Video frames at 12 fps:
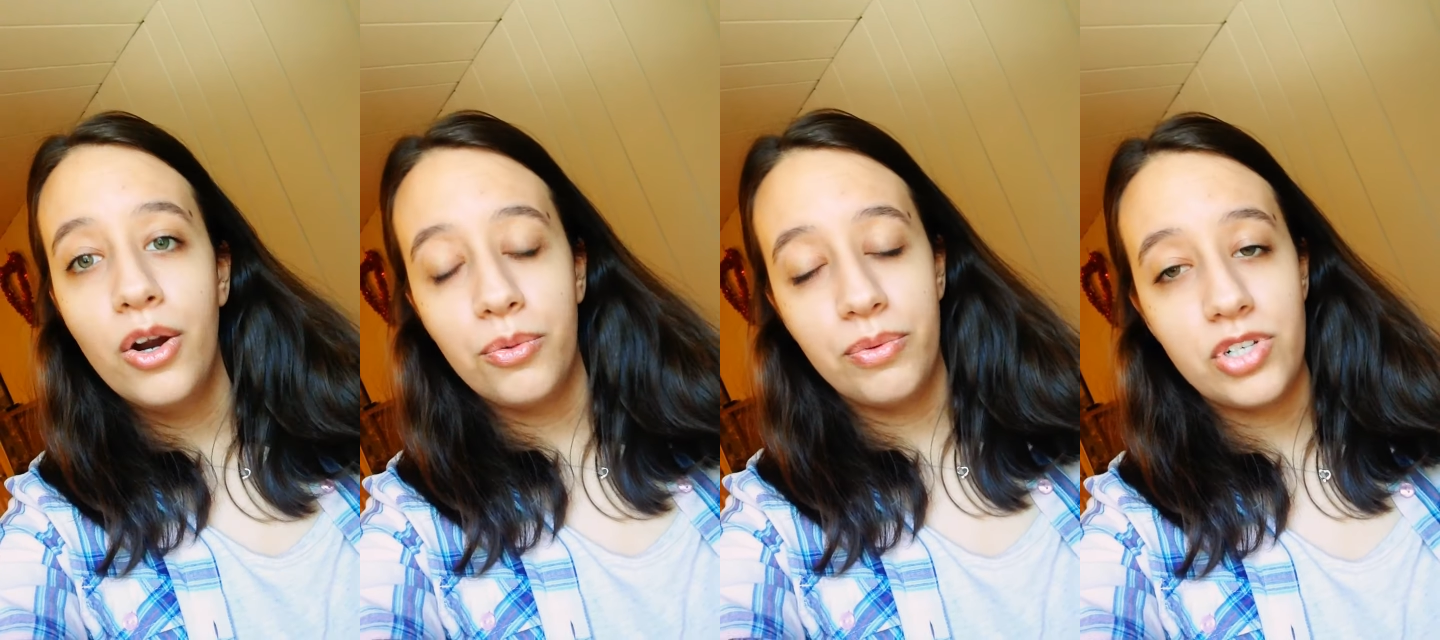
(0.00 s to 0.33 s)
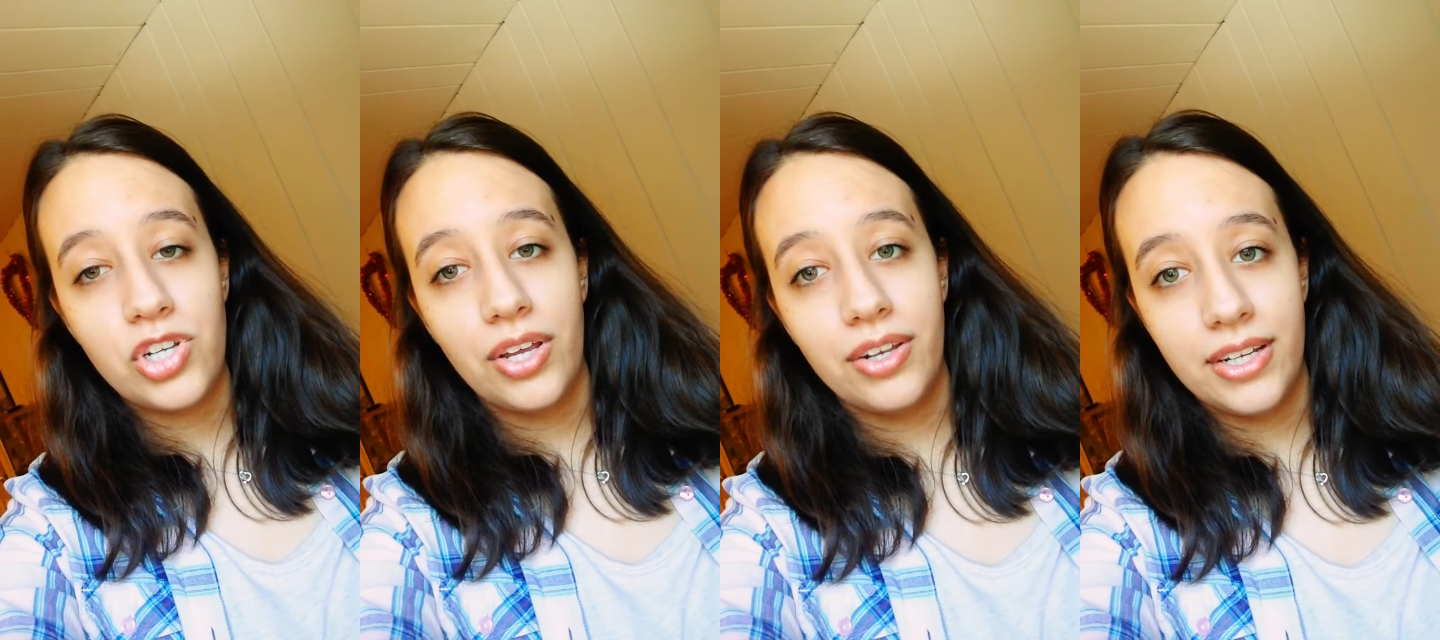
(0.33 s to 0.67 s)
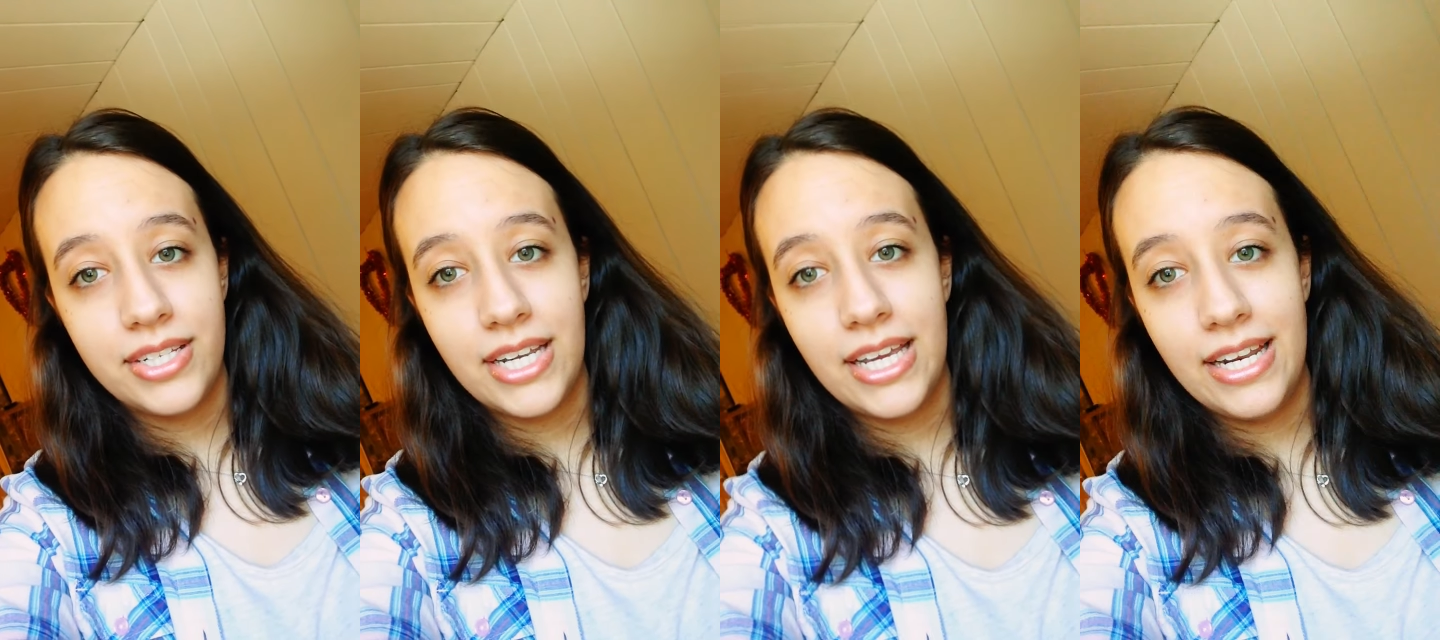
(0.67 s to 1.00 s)
or one child
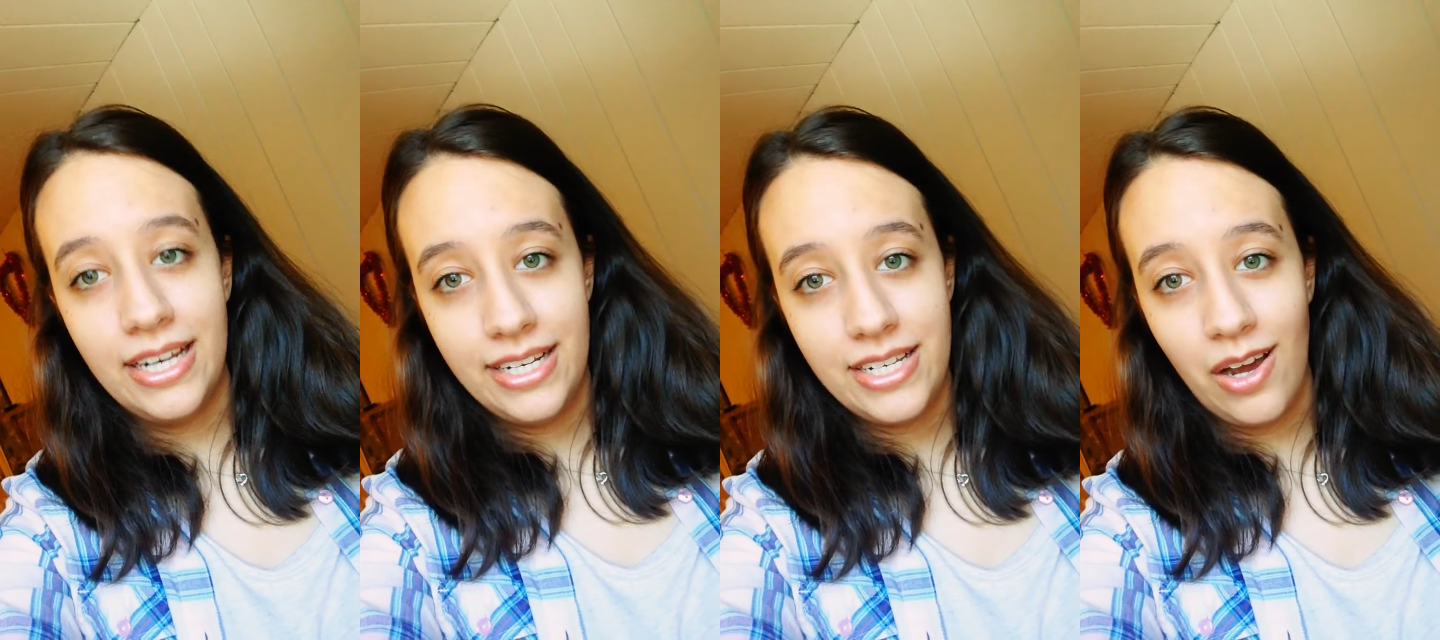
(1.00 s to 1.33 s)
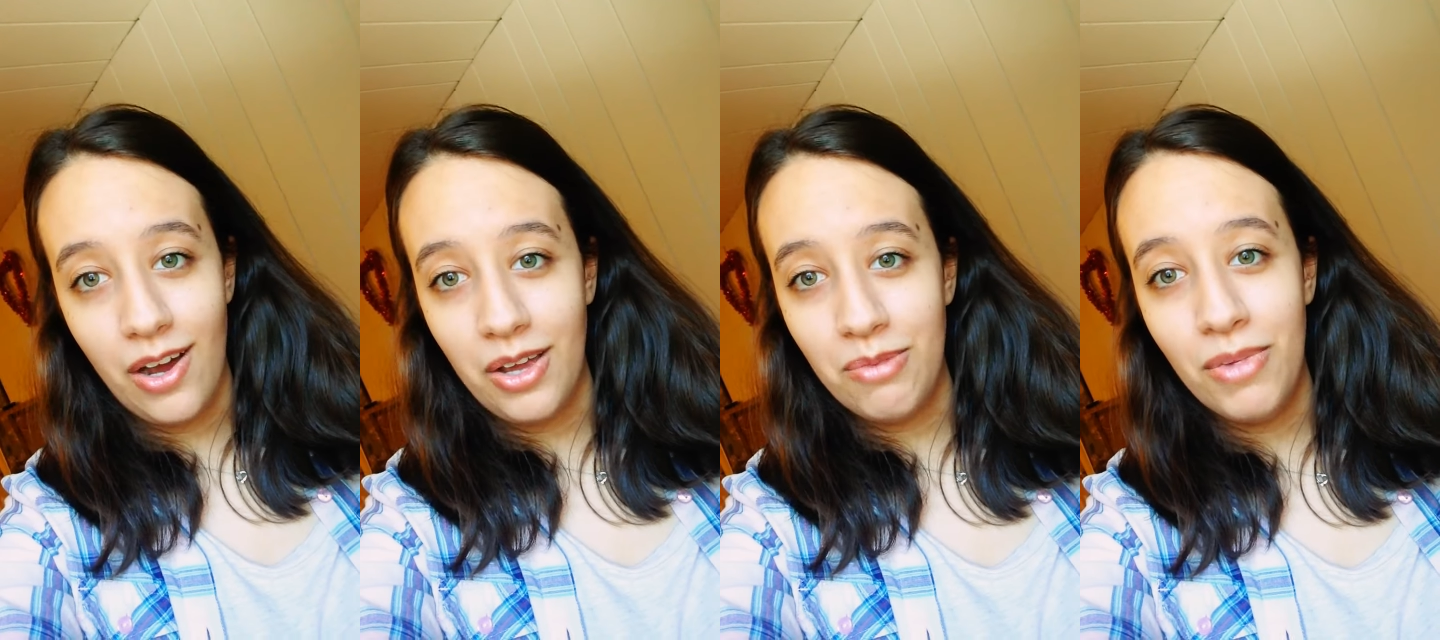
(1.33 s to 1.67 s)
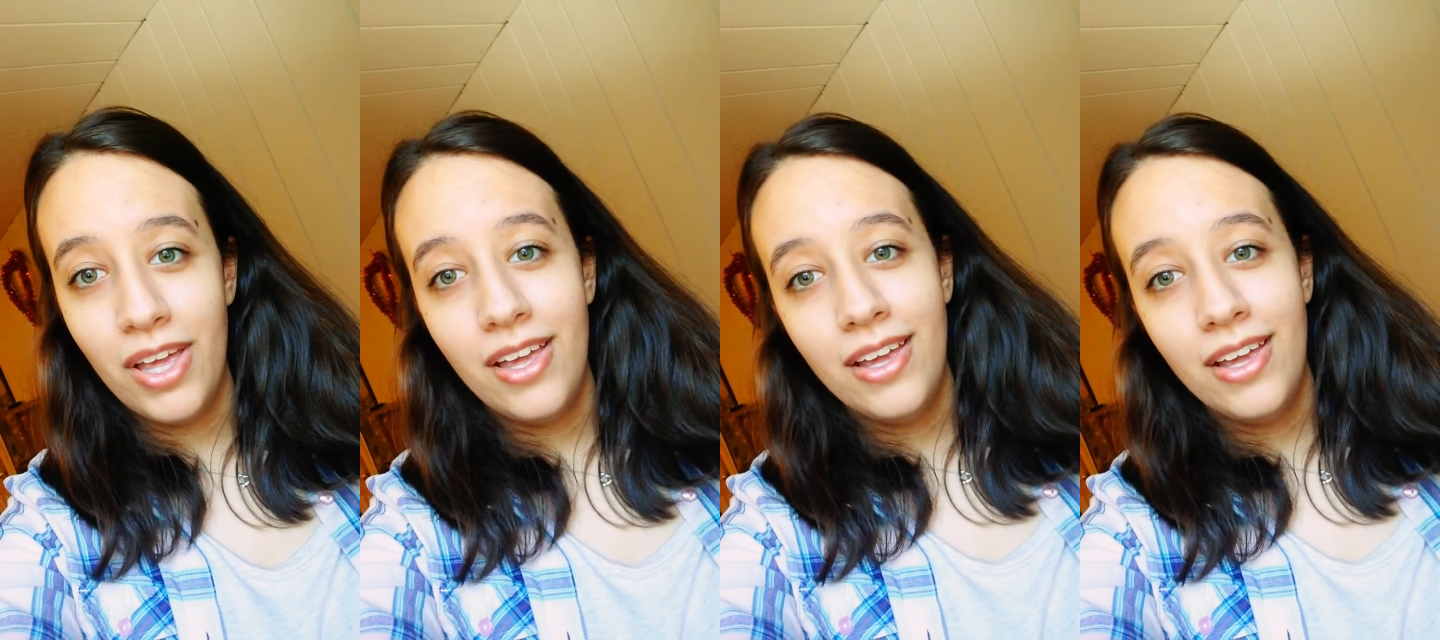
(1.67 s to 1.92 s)
not to get any time.